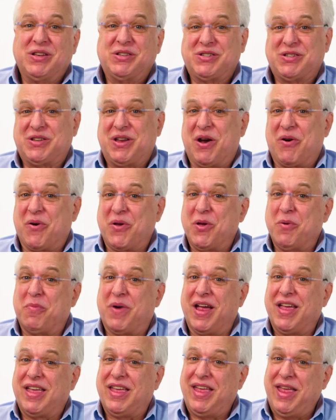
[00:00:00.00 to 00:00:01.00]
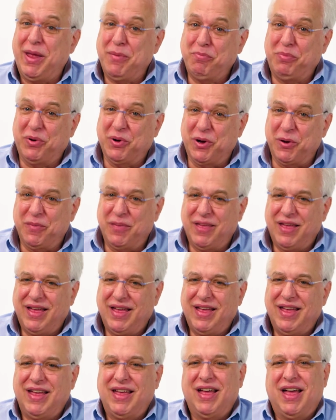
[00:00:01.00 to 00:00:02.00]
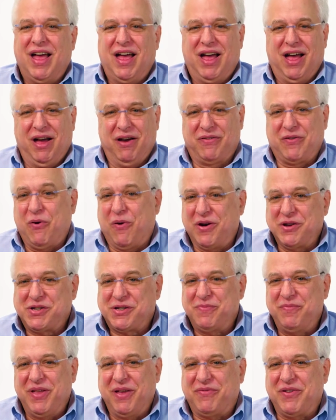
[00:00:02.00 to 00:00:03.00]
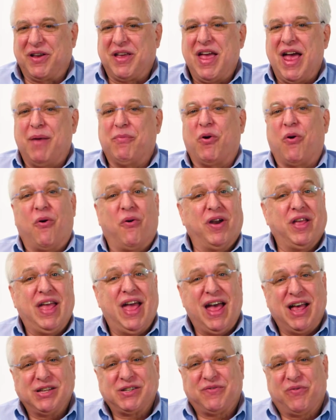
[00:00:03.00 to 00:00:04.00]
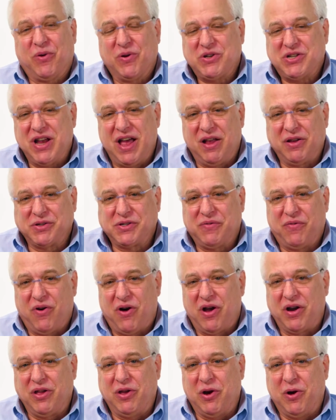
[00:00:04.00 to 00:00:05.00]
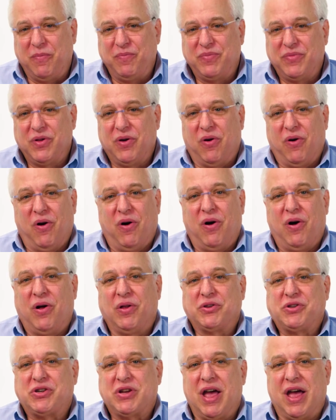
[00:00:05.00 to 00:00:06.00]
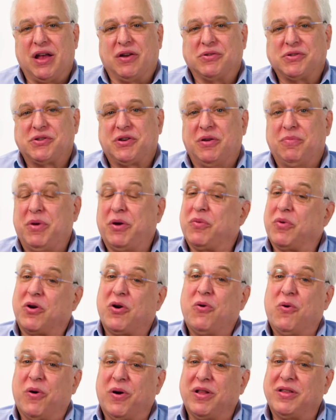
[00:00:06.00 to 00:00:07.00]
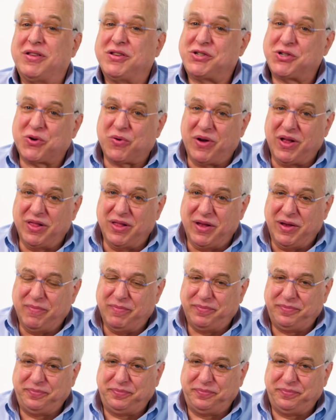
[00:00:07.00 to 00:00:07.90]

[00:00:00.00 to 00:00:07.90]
stereo mic input. Of course, if your camera already has 4 channels of audio, all channels could be recorded discreetly.